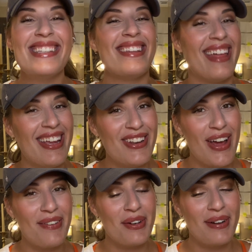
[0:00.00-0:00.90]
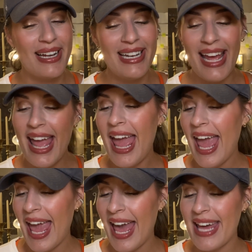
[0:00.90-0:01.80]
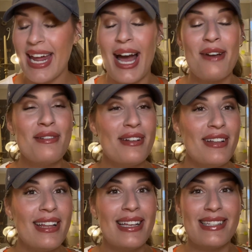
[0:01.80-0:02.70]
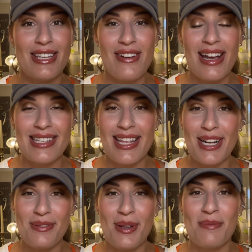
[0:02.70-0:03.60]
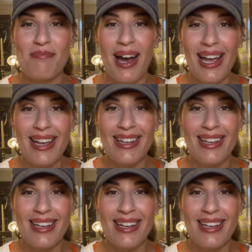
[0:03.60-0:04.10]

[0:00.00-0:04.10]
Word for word: so thank you to everyone, and I will see you guys in the next one. Bye.